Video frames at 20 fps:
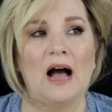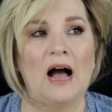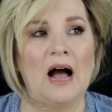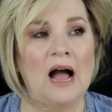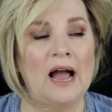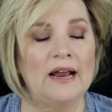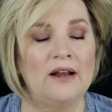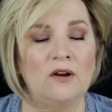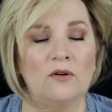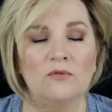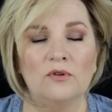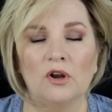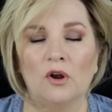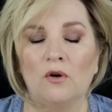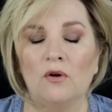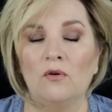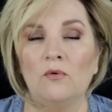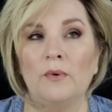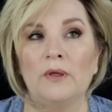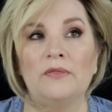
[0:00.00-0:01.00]
I don't
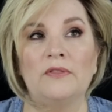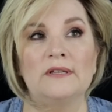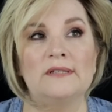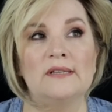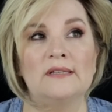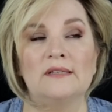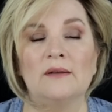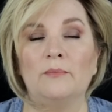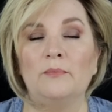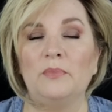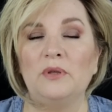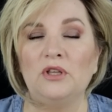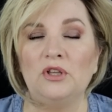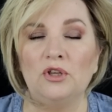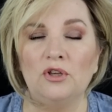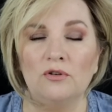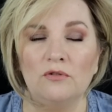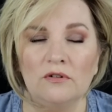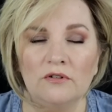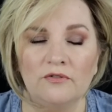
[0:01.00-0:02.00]
know. This is a
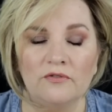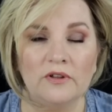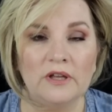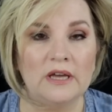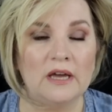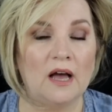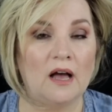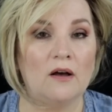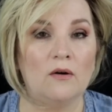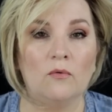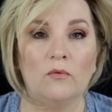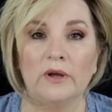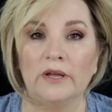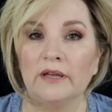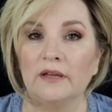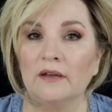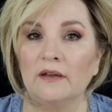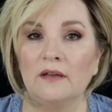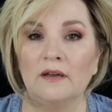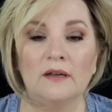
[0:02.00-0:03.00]
beautifully cut
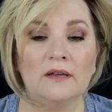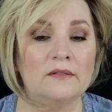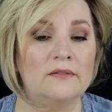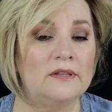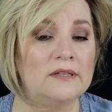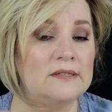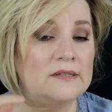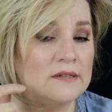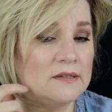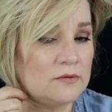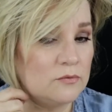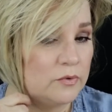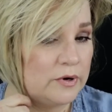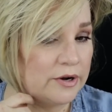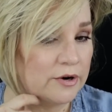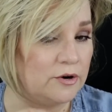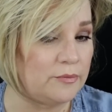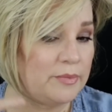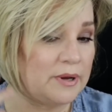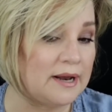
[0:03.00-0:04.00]
wig. This is
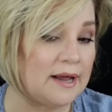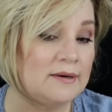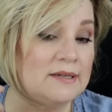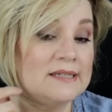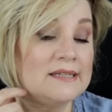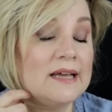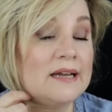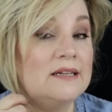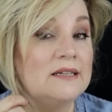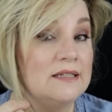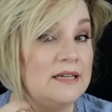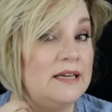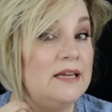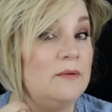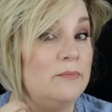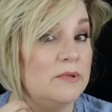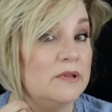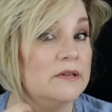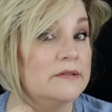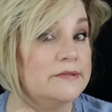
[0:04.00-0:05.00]
weird, but I decided to
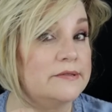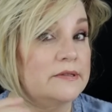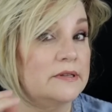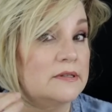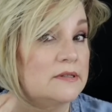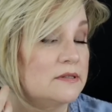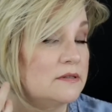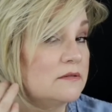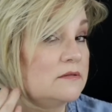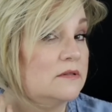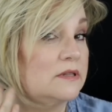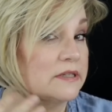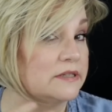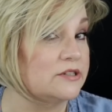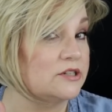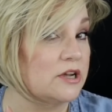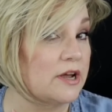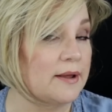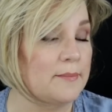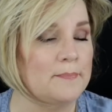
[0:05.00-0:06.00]
keep this this
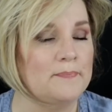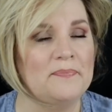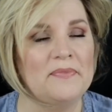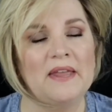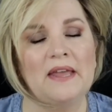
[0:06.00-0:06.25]
this time.